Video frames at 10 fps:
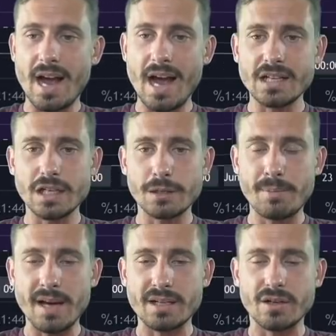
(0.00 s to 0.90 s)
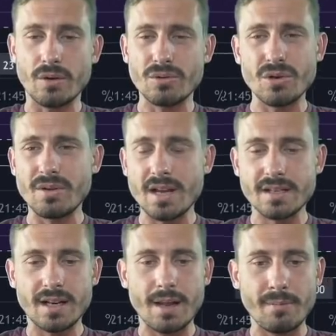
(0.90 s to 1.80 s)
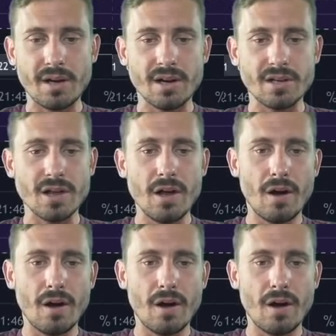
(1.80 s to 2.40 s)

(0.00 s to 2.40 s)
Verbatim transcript: as expected also yesterday because